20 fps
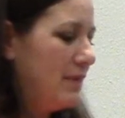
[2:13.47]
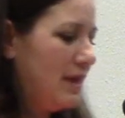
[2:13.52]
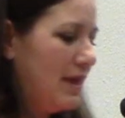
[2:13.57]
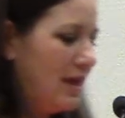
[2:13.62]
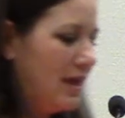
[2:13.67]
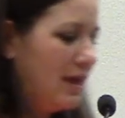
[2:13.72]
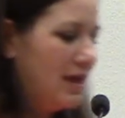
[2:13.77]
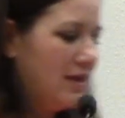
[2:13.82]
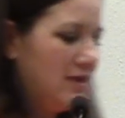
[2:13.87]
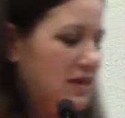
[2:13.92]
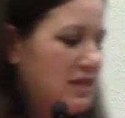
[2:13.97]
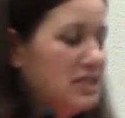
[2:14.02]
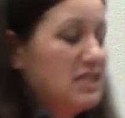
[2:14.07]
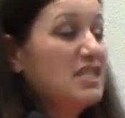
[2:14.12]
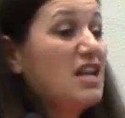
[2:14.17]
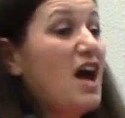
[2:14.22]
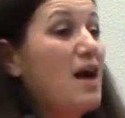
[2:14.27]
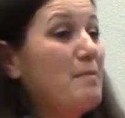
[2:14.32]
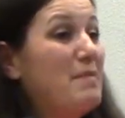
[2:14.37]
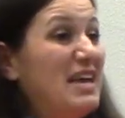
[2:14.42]
it's
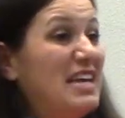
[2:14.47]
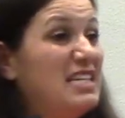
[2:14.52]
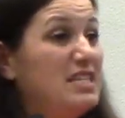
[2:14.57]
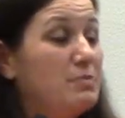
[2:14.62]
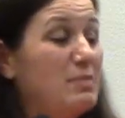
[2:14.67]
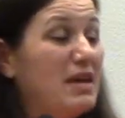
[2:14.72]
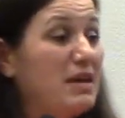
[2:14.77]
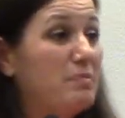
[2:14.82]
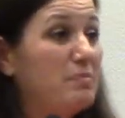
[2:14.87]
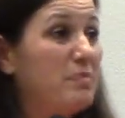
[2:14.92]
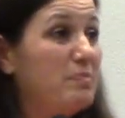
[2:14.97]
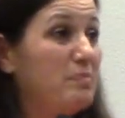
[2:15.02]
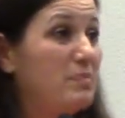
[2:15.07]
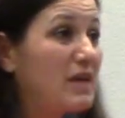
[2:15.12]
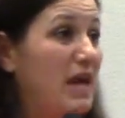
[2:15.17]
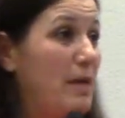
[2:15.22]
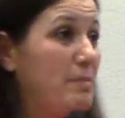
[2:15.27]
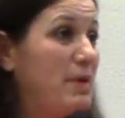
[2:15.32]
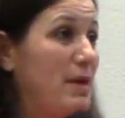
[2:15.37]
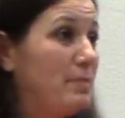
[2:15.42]
not made to make
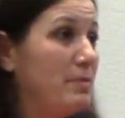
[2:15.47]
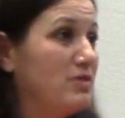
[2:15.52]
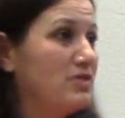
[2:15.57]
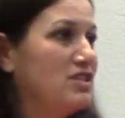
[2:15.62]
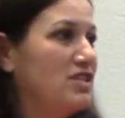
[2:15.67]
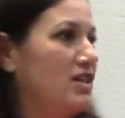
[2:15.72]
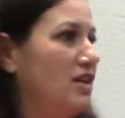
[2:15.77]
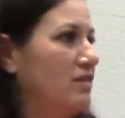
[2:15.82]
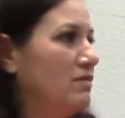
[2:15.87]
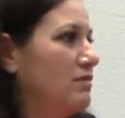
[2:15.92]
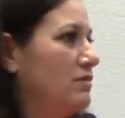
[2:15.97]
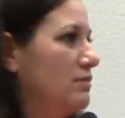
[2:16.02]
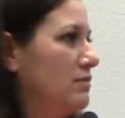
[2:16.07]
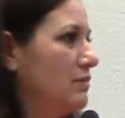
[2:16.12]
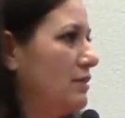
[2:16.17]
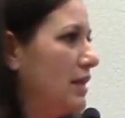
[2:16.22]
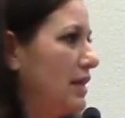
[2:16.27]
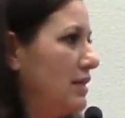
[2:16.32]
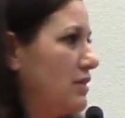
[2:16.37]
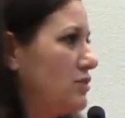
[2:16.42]
cut paper, so
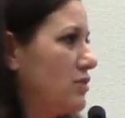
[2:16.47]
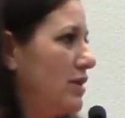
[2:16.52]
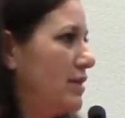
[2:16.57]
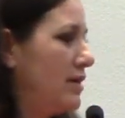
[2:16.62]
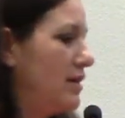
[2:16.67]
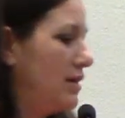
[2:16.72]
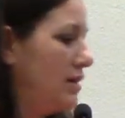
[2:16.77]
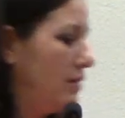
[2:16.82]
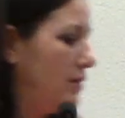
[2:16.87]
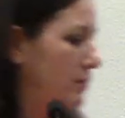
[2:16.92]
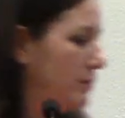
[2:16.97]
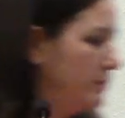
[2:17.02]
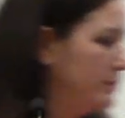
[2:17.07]
don't like try that out.